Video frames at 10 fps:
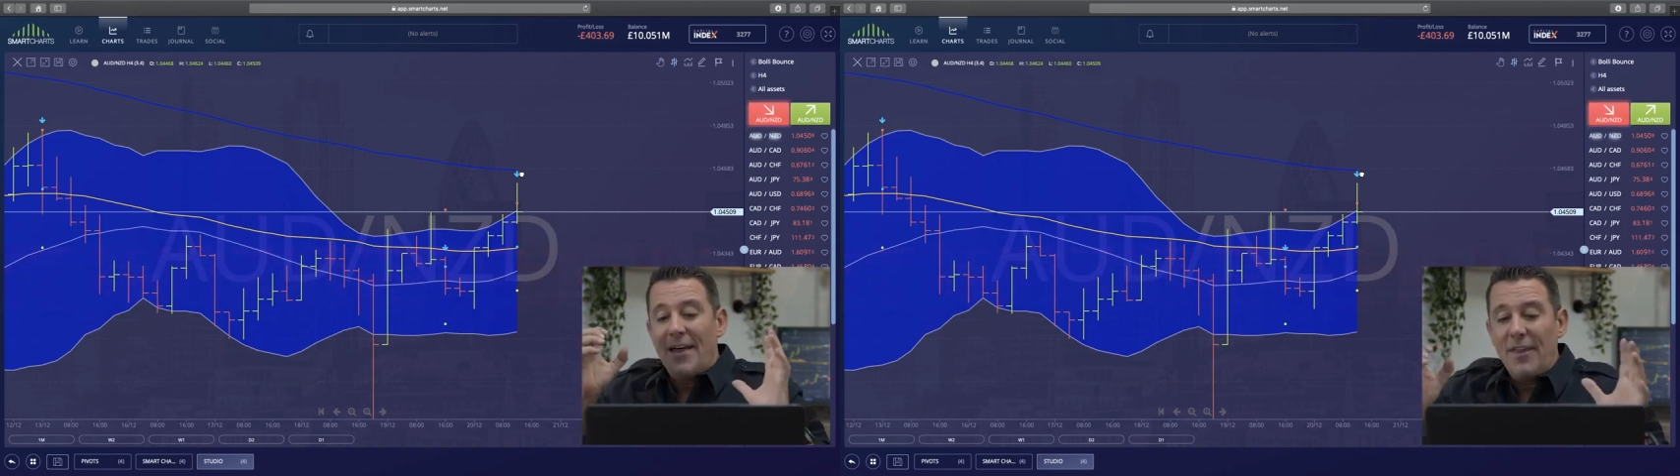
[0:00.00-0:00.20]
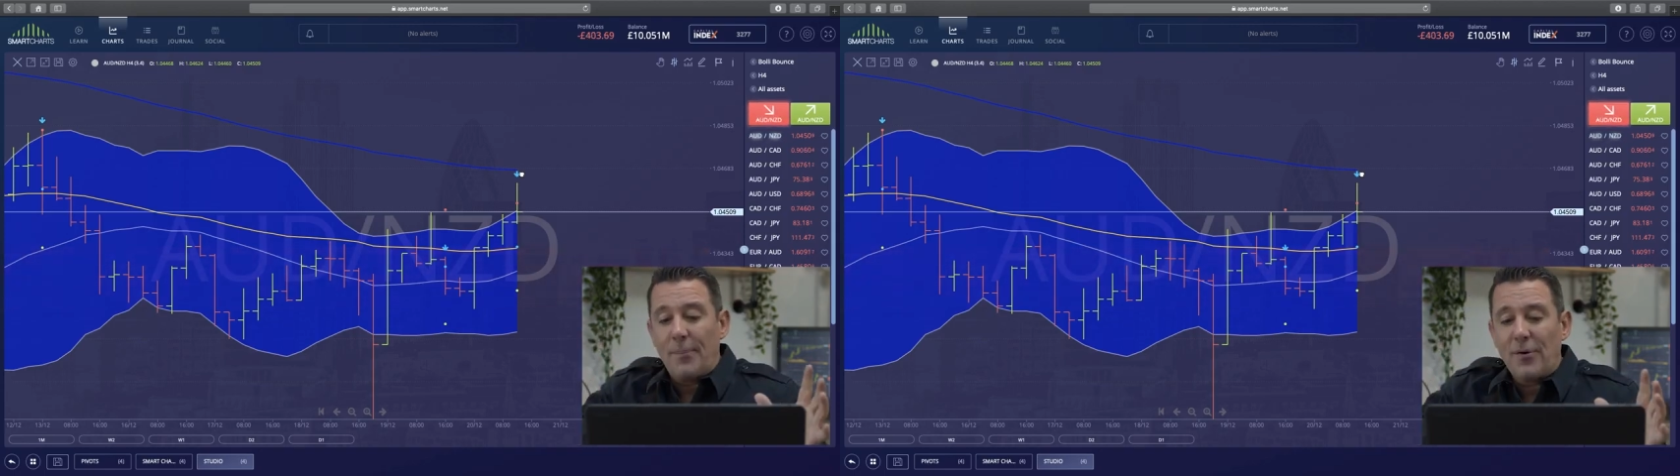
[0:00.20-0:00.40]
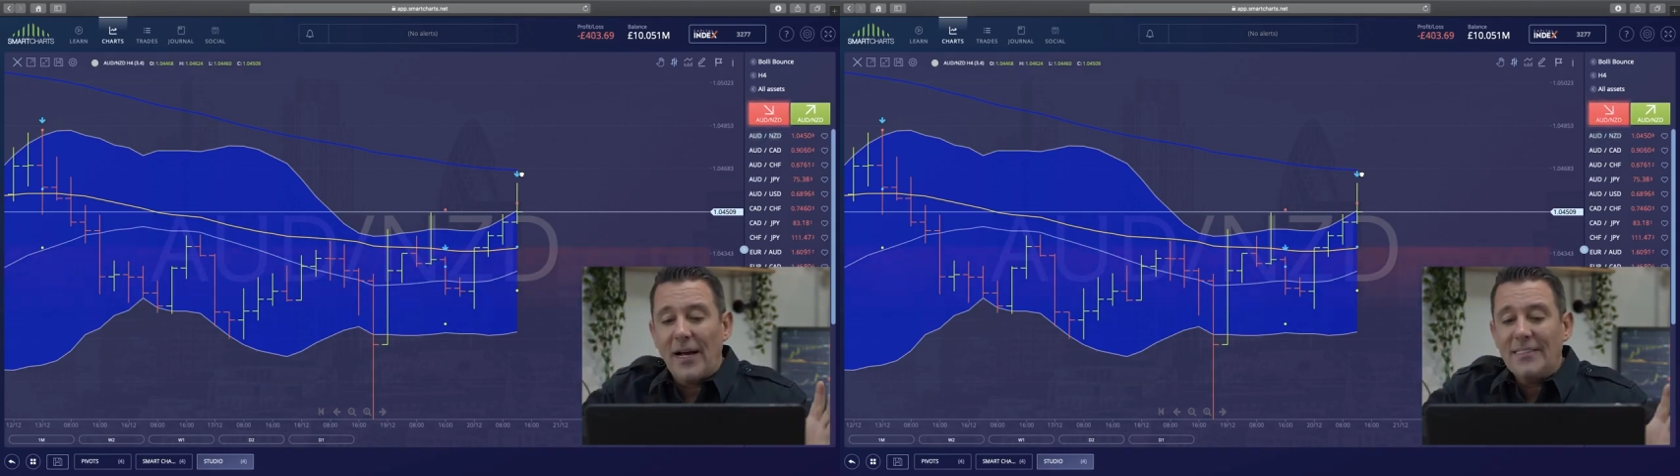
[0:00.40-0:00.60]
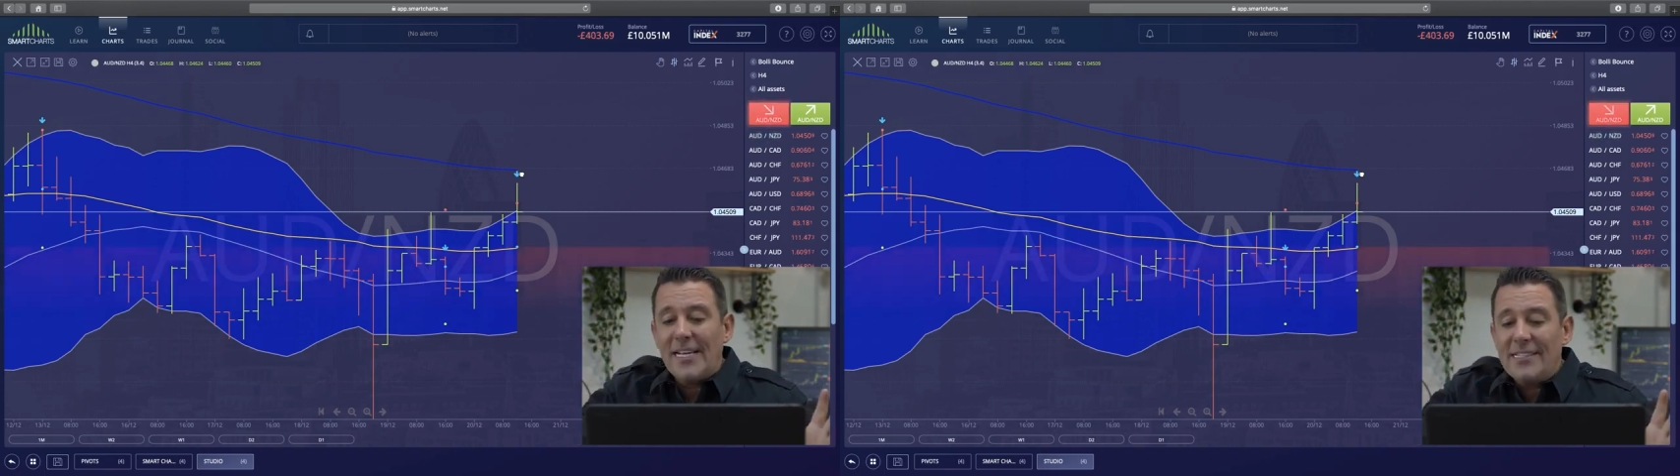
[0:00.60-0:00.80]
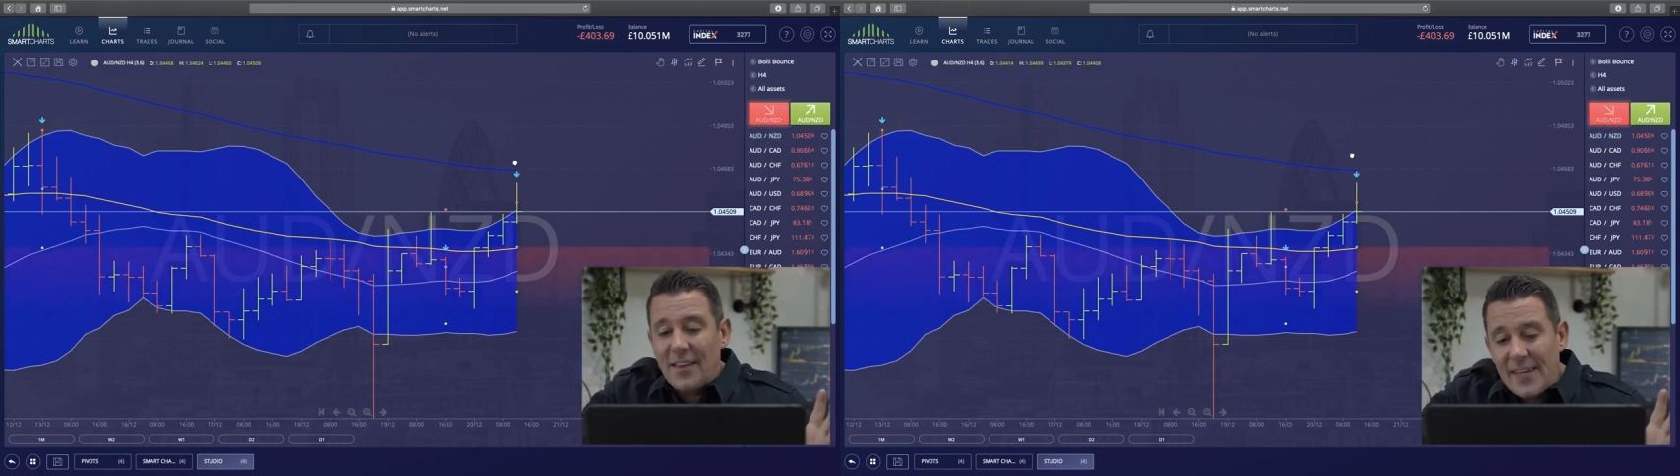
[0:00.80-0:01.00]
The
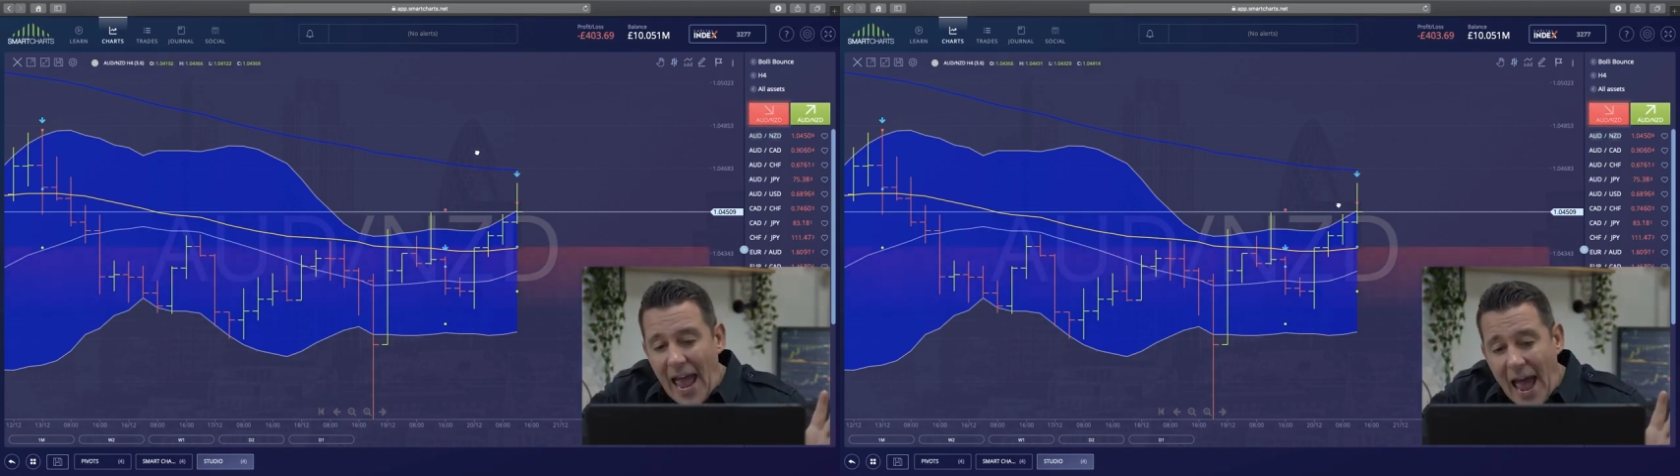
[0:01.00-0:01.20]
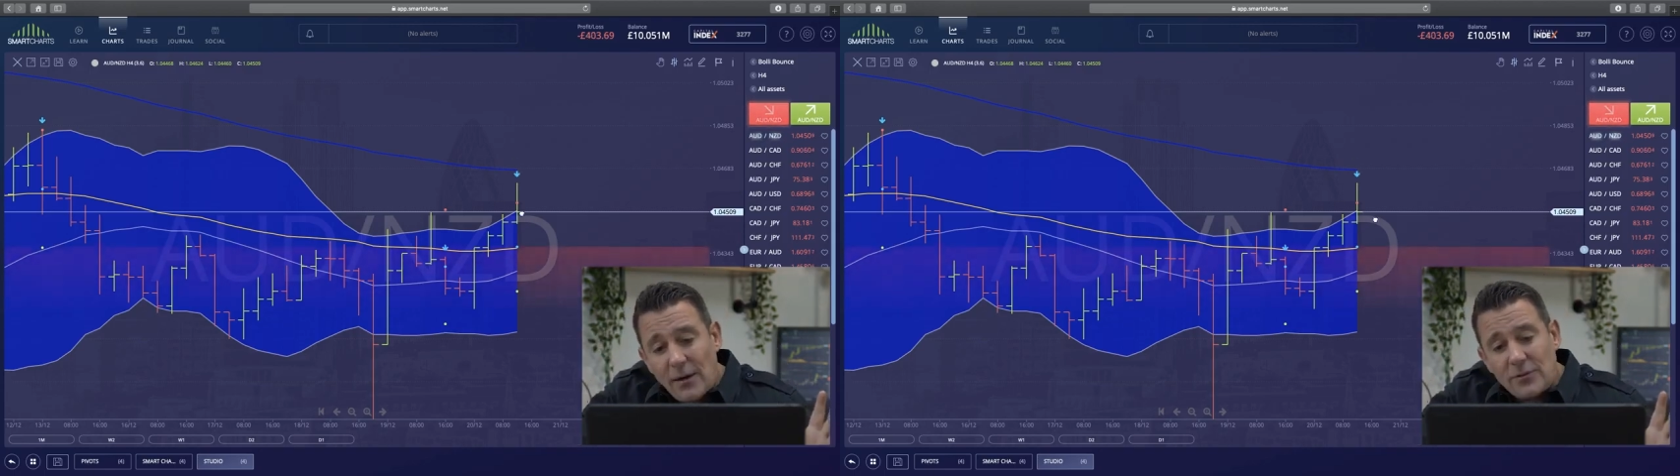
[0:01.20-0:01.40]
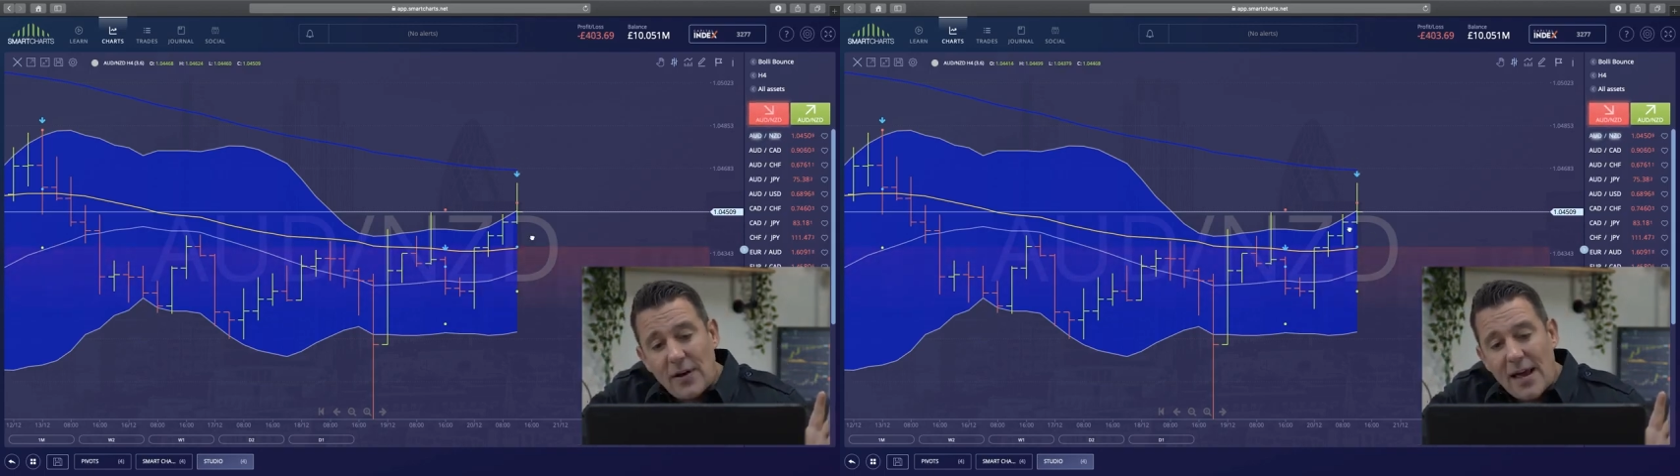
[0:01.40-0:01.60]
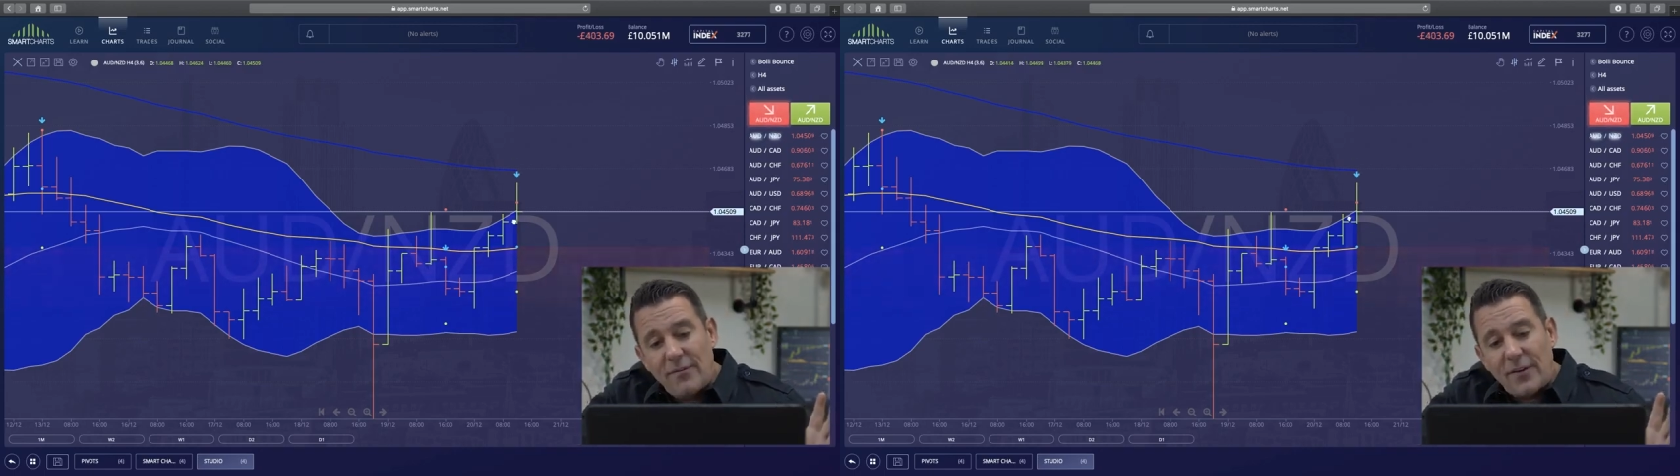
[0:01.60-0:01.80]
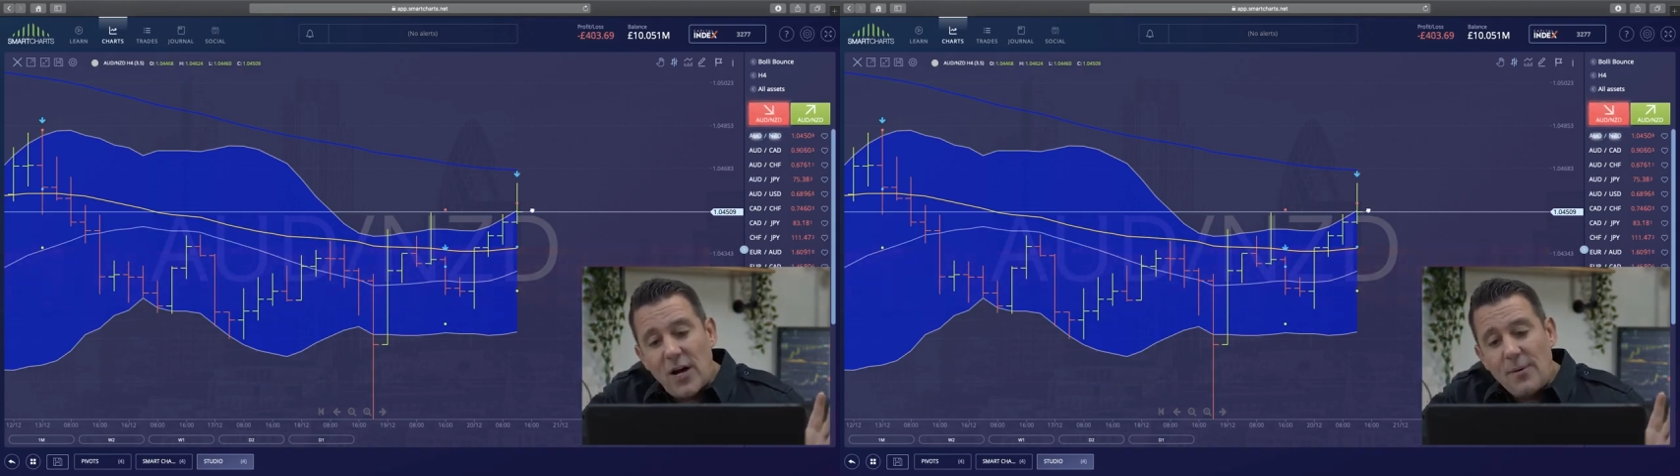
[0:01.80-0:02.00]
price is at the outer
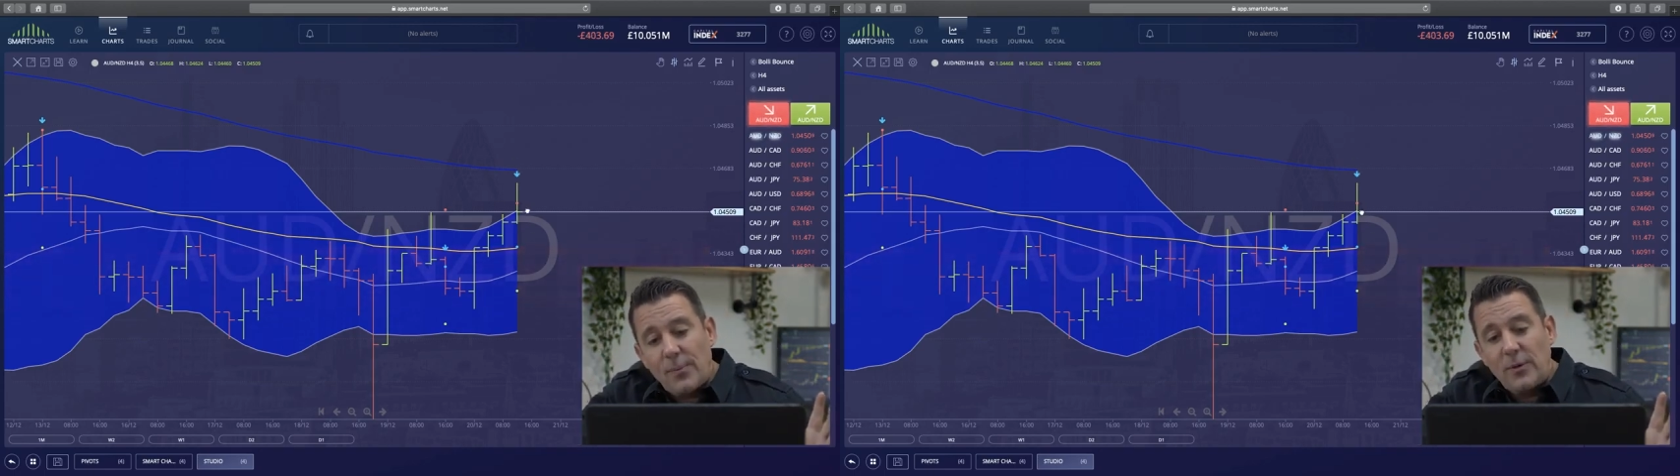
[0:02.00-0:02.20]
envelope,